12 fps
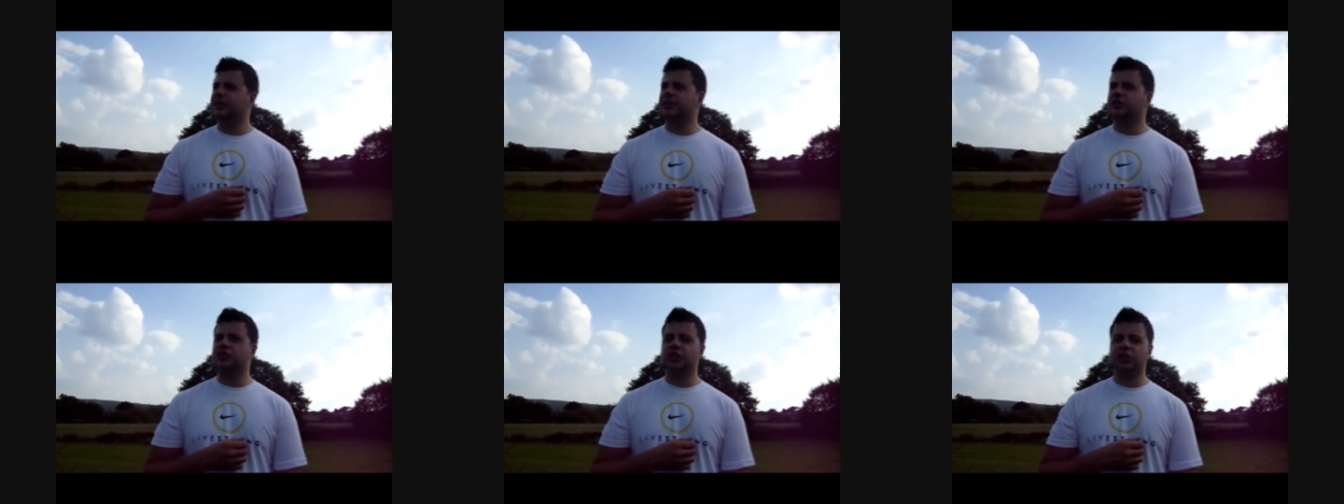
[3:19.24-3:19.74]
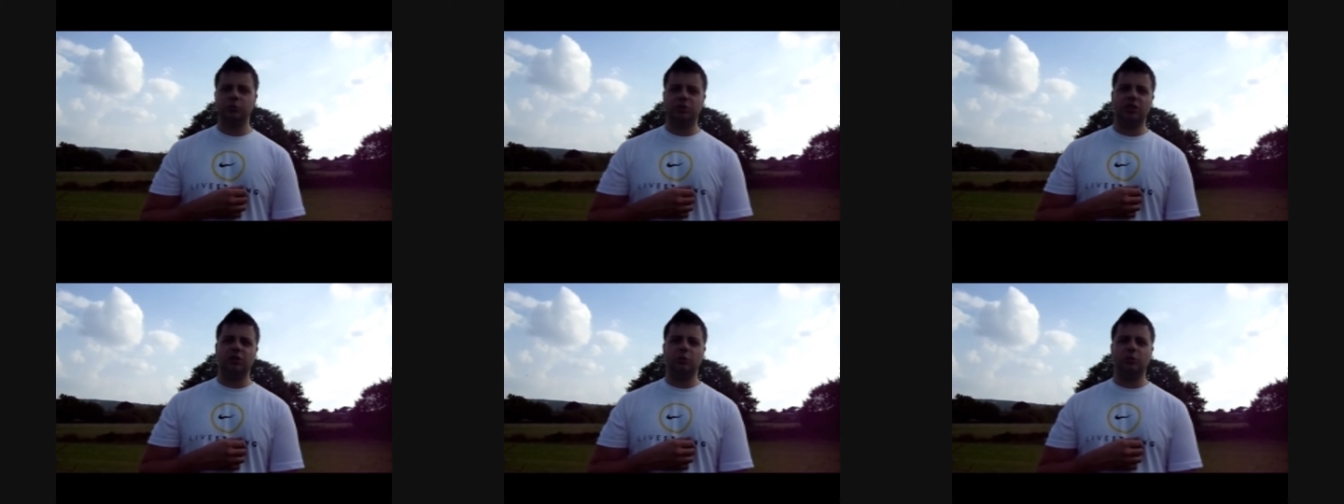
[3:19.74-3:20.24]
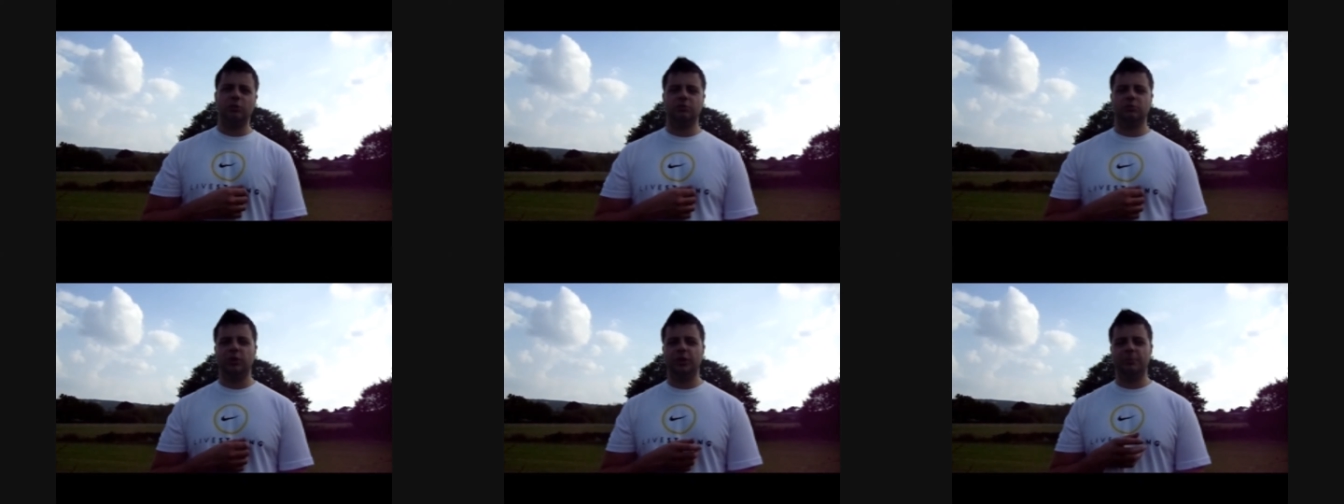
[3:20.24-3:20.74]
The 2-2,
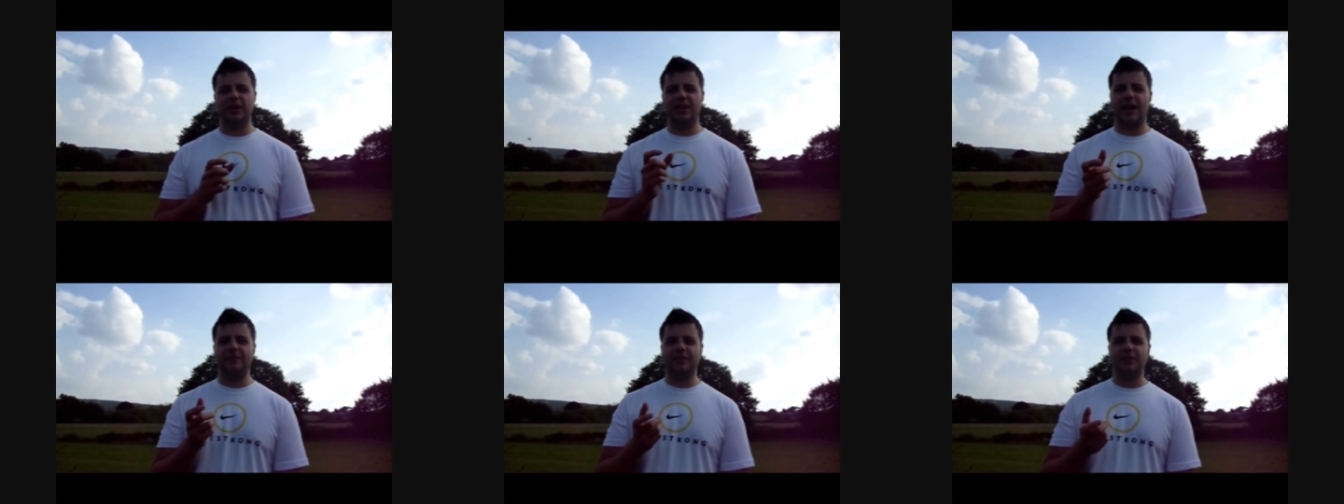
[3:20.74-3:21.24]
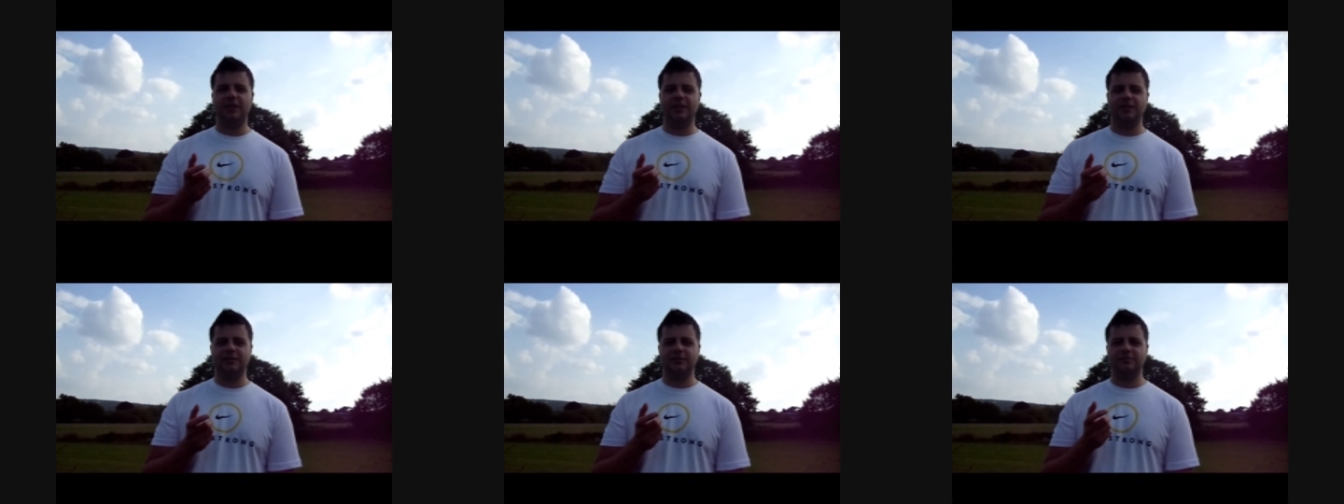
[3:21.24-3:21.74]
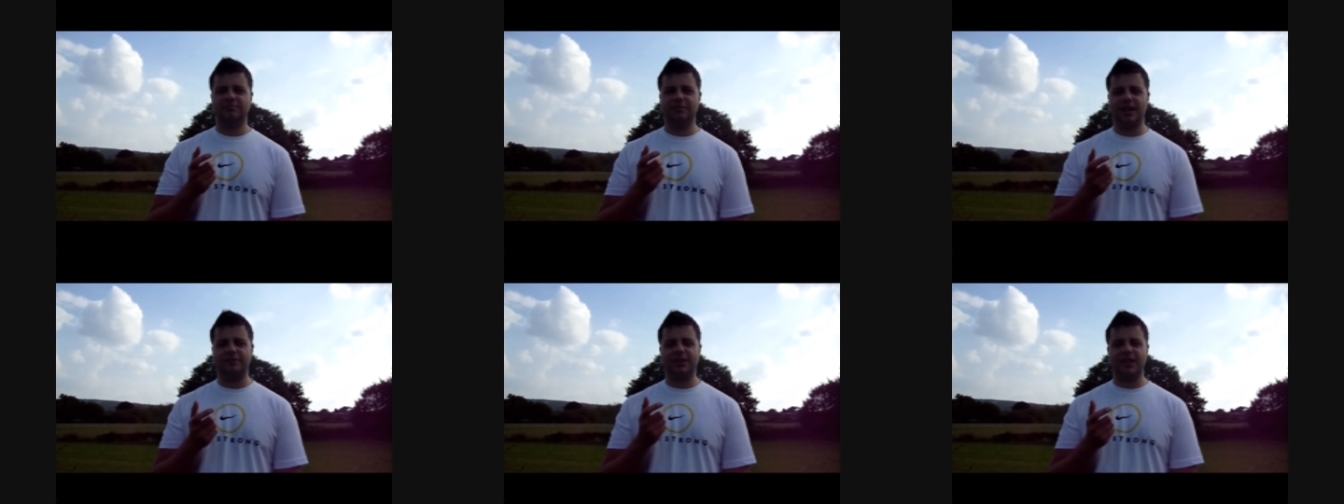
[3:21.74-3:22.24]
with it being a heavy,
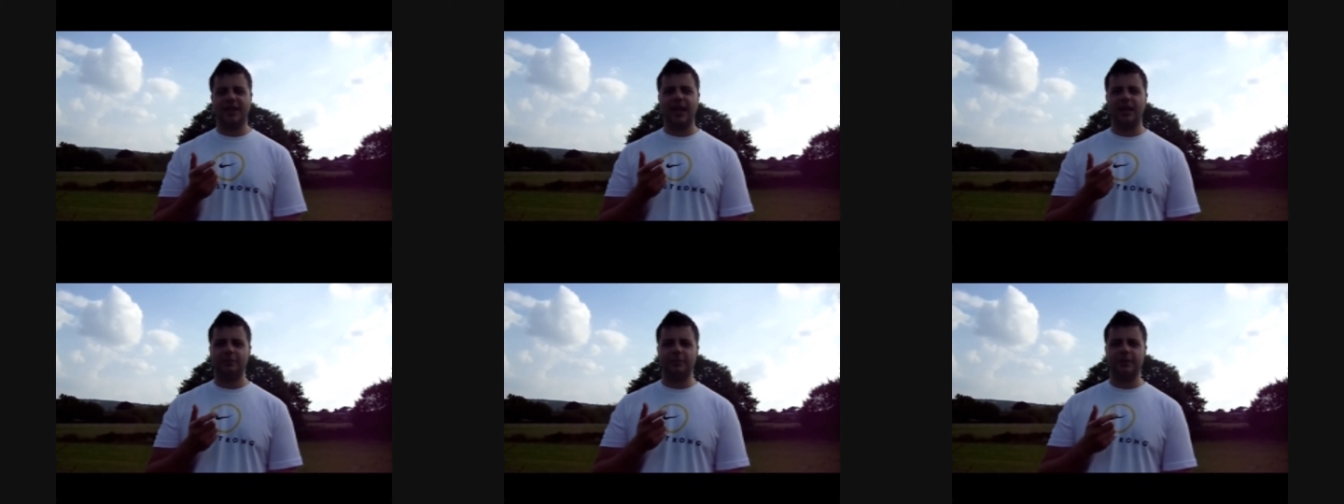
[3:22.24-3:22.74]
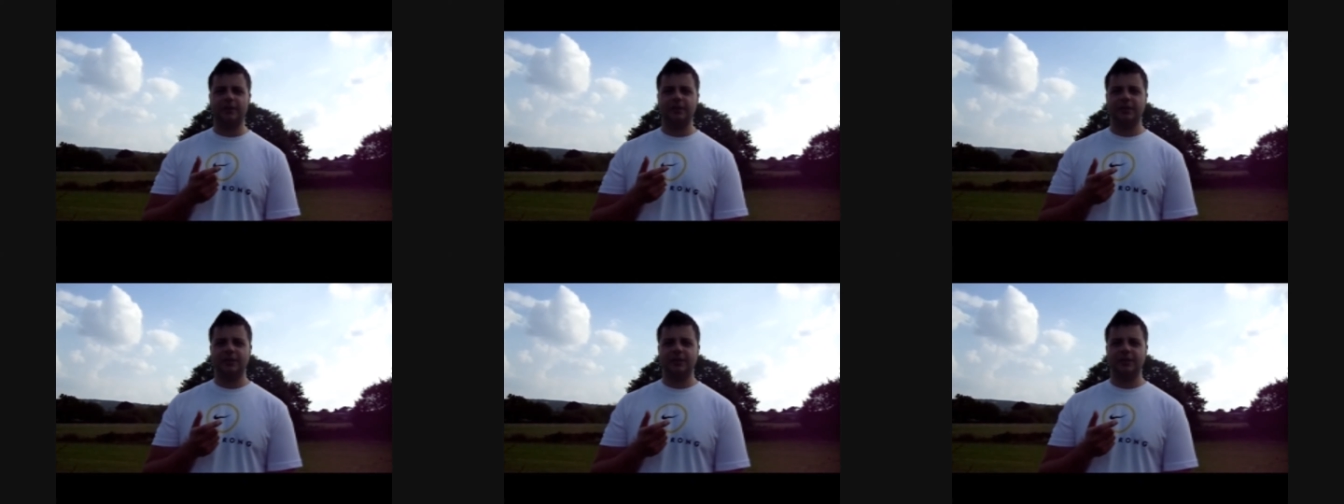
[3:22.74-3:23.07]
heavier calibre,